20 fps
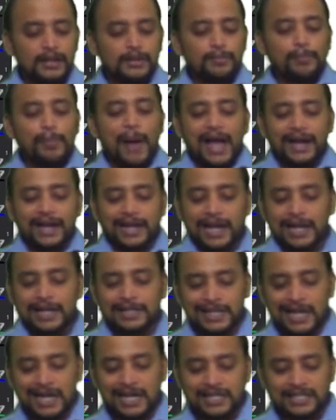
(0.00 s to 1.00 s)
Packing
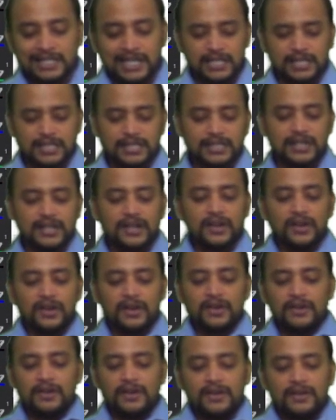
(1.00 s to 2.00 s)
charges
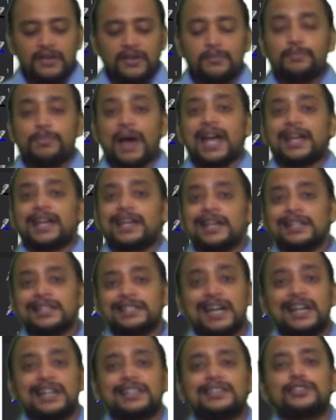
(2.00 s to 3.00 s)
parking
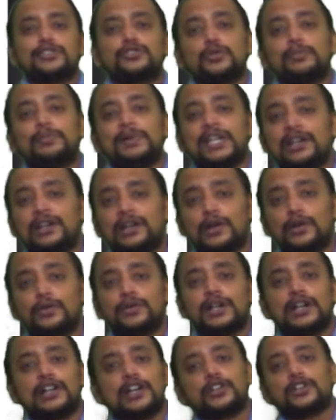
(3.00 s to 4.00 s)
charges to be
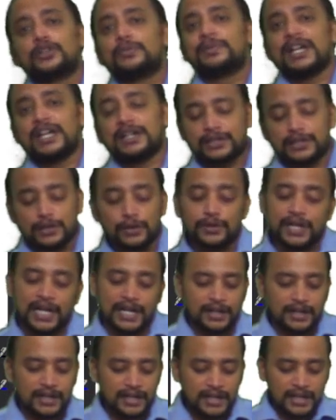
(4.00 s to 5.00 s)
included or to be
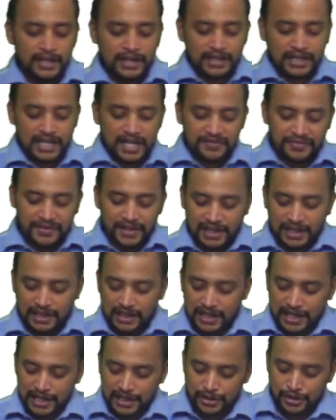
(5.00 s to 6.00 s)
excluded?
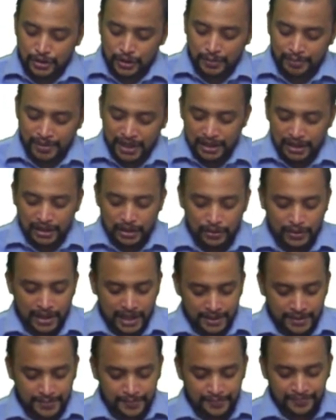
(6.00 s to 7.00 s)
Definitely it should be
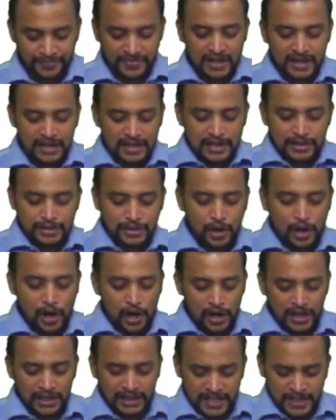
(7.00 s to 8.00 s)
included. So
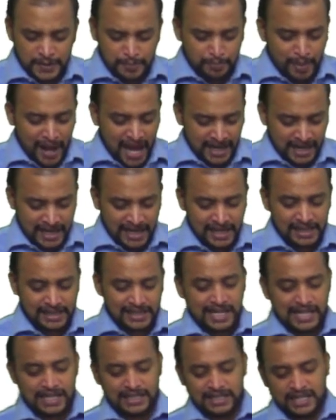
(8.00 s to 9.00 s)
all these packing
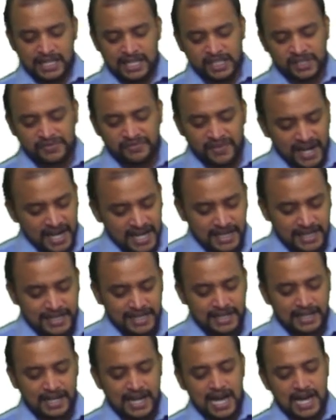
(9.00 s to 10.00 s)
charges, freight
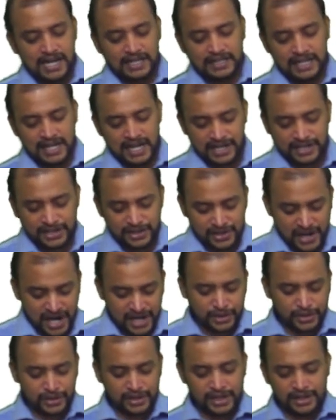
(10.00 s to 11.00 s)
and cartage,
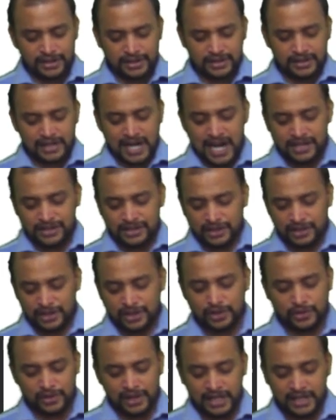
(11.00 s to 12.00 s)
transit
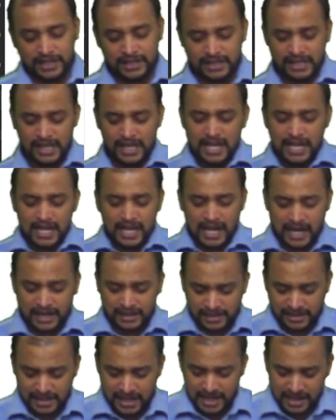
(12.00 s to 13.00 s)
insurance,
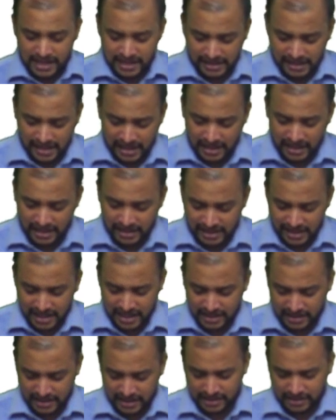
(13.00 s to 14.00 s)
extra designing
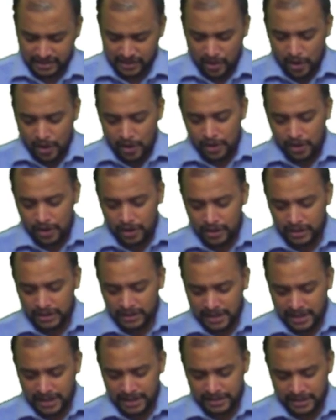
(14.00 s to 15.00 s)
charges, all
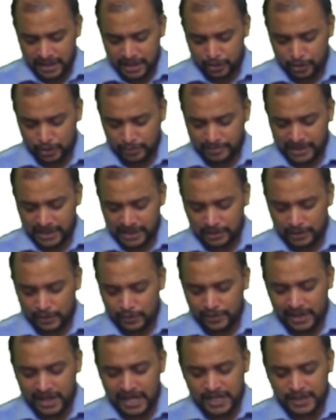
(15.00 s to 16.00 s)
these are to be
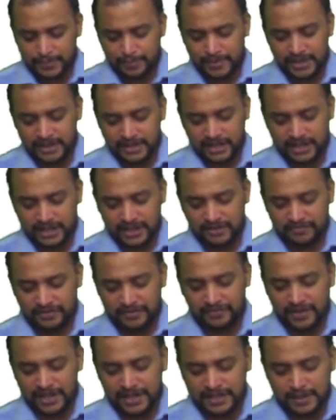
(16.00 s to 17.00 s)
included as per section
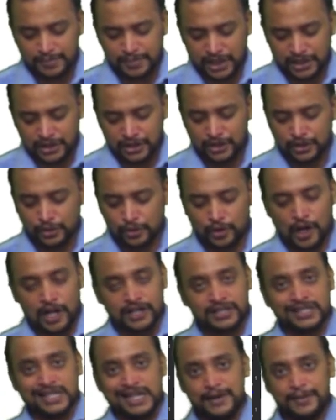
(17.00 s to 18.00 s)
15 subsection 2
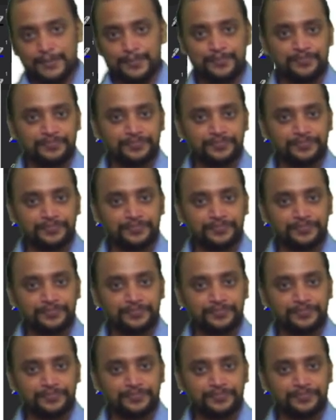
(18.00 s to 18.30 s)
clause C.